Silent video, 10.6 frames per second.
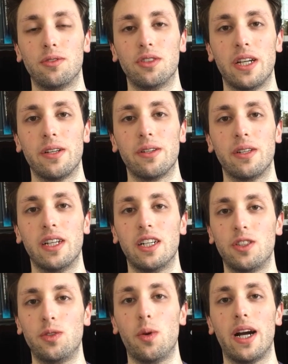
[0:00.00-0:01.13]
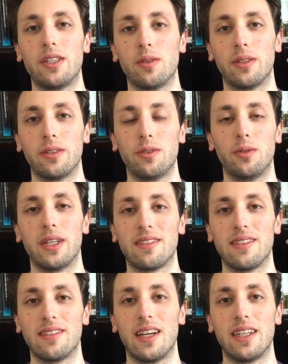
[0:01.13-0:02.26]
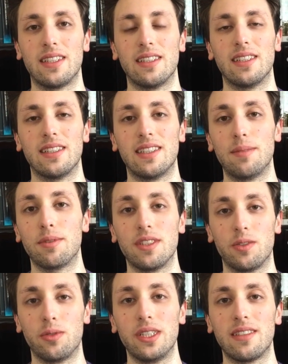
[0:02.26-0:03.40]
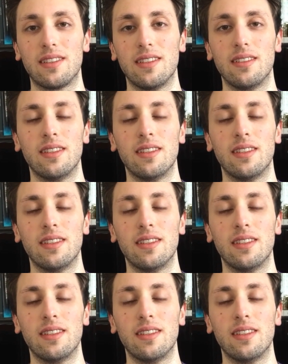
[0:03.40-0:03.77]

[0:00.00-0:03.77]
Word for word: to share UI/UX design tips and tricks.